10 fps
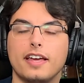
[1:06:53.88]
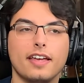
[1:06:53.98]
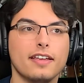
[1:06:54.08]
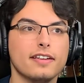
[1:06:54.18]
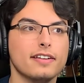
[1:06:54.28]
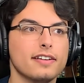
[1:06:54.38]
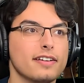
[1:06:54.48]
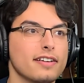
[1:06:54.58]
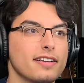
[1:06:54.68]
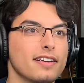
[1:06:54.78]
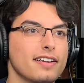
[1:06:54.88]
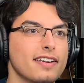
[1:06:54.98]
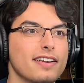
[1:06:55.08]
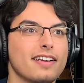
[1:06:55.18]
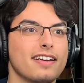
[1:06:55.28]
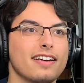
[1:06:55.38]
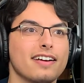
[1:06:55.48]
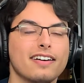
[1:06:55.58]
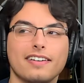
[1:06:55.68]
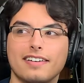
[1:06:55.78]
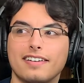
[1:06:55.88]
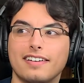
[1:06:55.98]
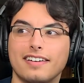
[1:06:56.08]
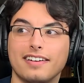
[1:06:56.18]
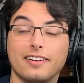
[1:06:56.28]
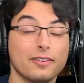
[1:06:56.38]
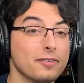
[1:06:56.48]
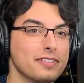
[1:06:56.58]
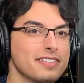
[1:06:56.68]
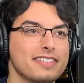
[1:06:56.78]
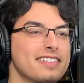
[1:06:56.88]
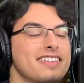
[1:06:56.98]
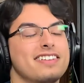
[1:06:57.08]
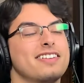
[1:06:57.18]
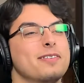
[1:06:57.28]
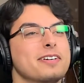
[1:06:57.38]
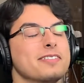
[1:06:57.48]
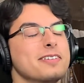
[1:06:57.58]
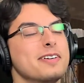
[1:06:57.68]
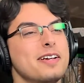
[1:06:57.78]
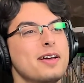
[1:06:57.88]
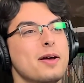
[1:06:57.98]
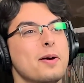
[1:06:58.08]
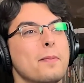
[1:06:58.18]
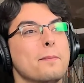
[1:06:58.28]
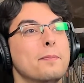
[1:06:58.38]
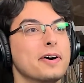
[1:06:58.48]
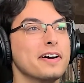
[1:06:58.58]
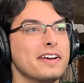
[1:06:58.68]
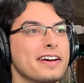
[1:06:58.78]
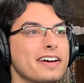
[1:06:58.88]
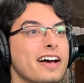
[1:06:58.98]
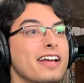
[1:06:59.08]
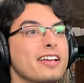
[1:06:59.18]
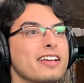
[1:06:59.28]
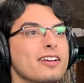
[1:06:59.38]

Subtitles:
And no, it was whatever. But I